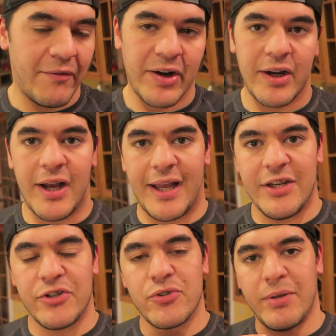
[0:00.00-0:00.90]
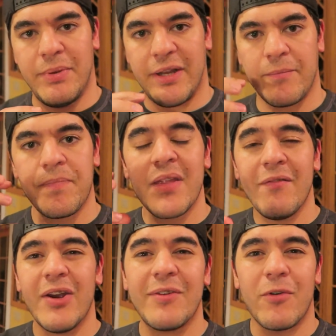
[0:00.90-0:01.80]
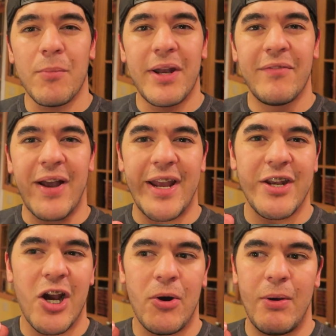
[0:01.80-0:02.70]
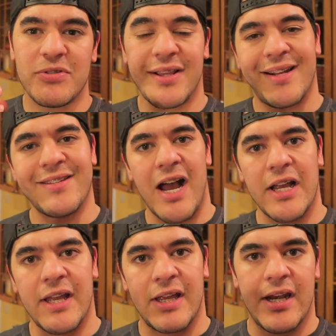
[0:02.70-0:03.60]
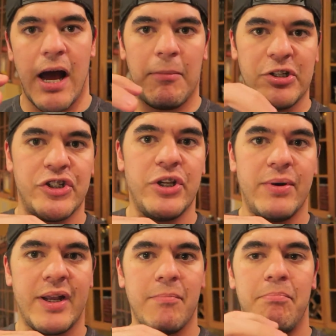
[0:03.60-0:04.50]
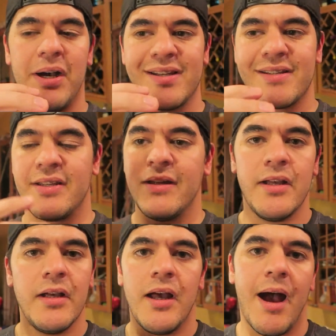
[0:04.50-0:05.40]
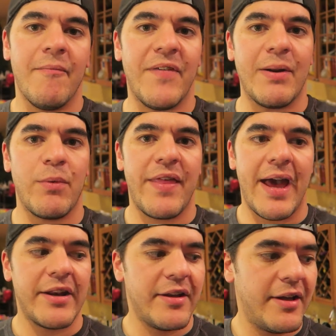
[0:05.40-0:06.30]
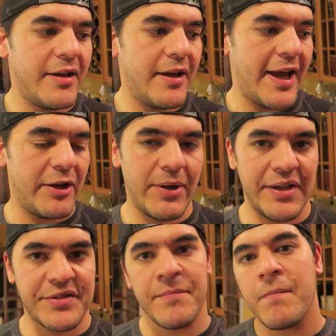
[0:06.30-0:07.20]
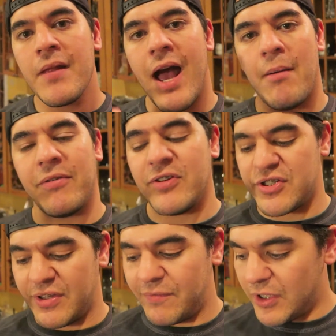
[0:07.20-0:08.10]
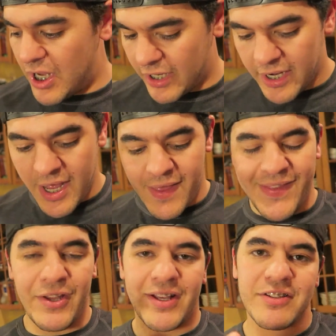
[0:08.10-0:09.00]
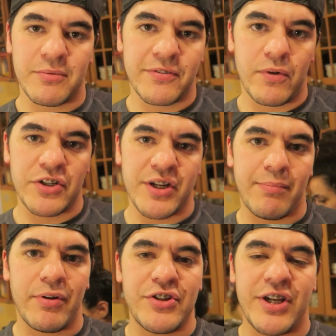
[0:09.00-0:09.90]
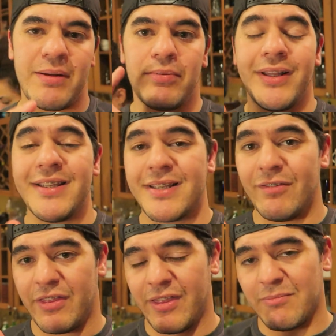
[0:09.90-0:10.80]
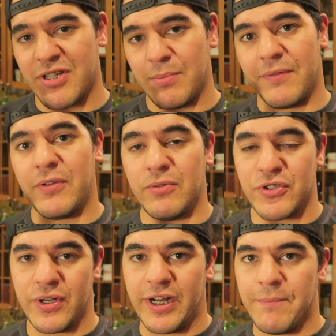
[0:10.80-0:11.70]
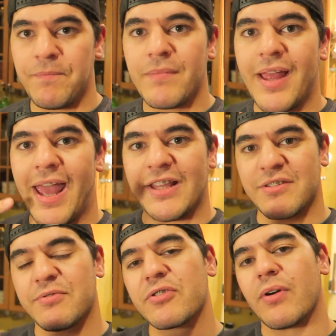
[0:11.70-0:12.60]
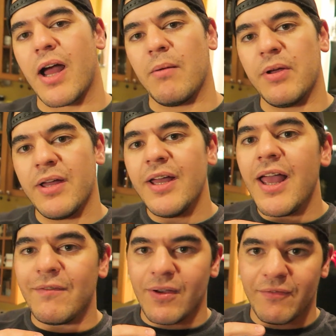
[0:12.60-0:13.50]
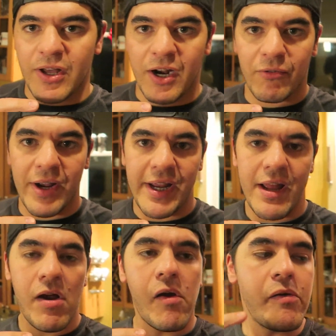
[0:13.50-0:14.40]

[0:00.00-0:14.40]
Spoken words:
I enjoyed being very informative. I know it was a lot of talking and not much doing, but I'm fine with that. Anyways, I'm gonna finish up the vlog. Thank you guys so much for watching, I appreciate it. Please give it a thumbs up if you enjoyed it, and subscribe if you have not already.